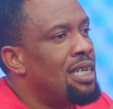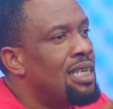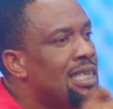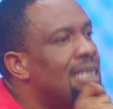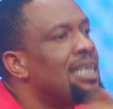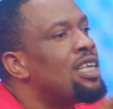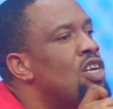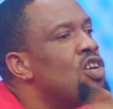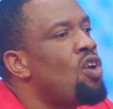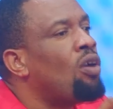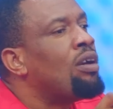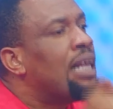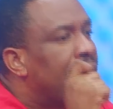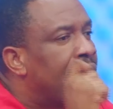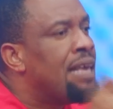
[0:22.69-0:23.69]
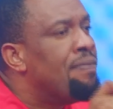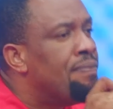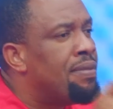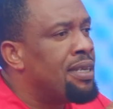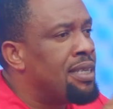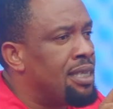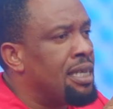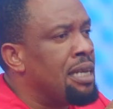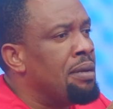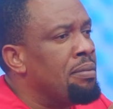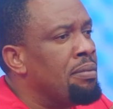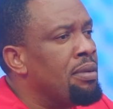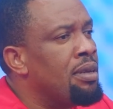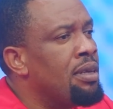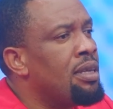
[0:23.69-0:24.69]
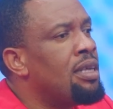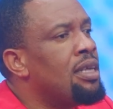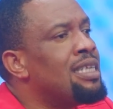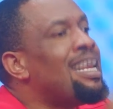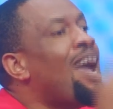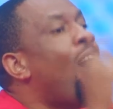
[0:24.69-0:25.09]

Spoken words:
did not give this thing the